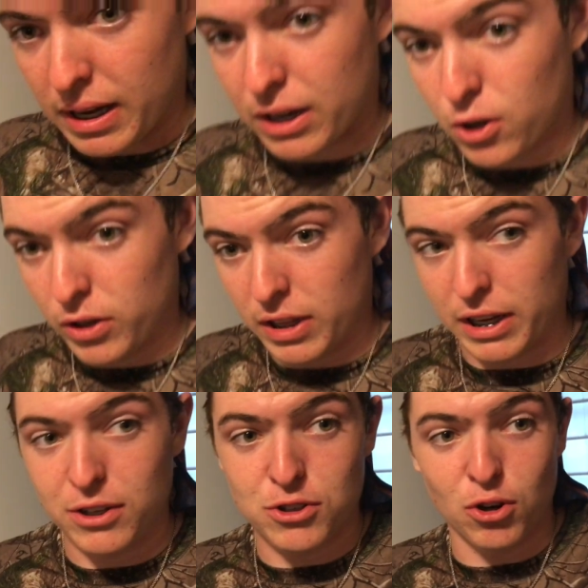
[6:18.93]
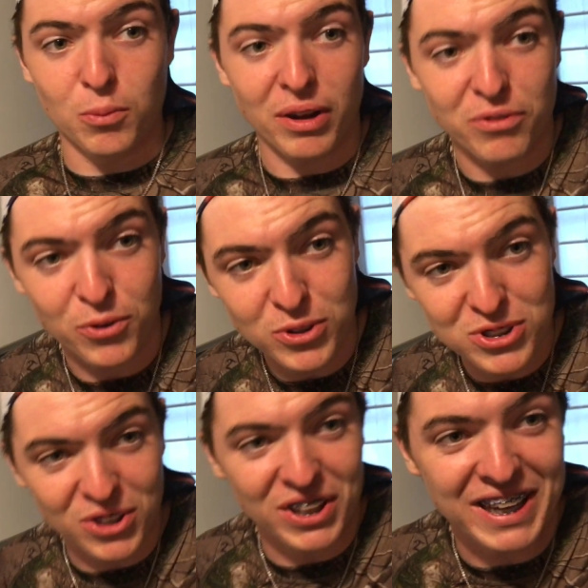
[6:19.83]
then I couldn't like control my
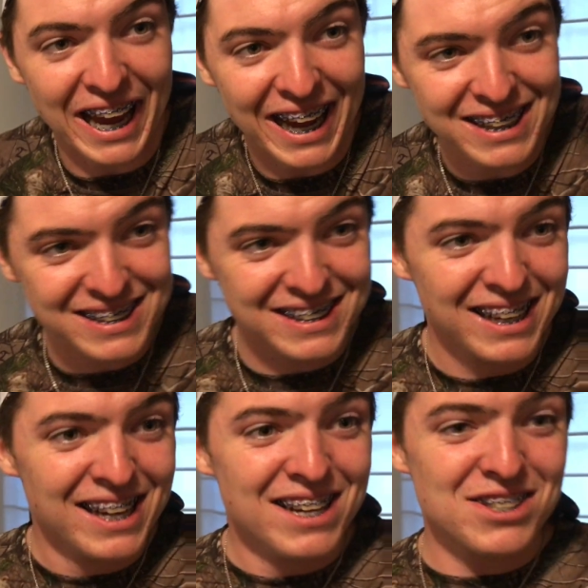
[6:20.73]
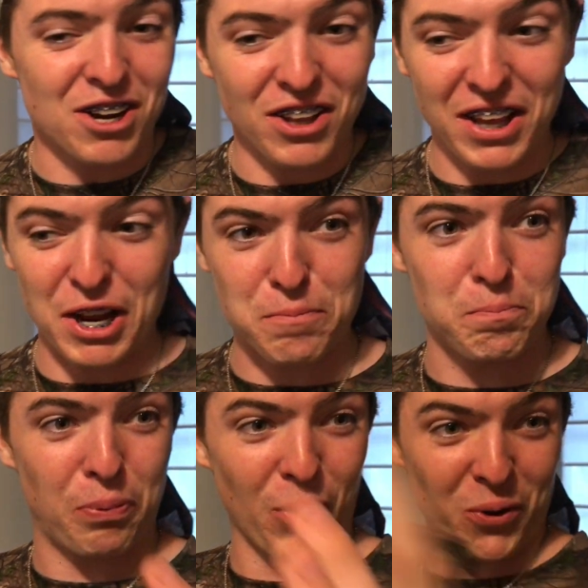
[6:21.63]
foot on the gas. So I
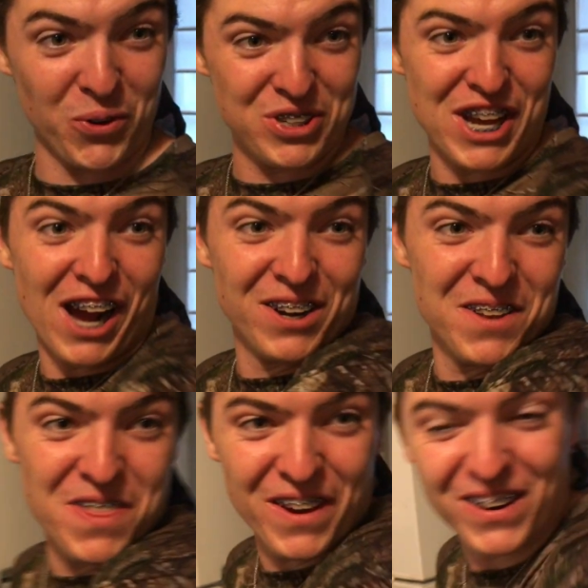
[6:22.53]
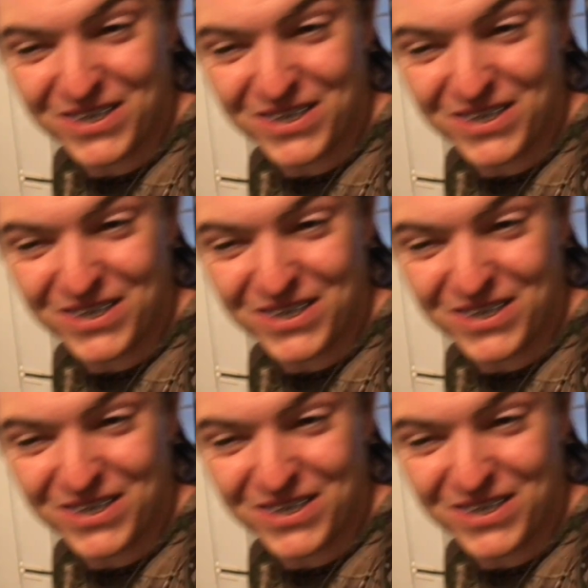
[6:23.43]
like burned out of there.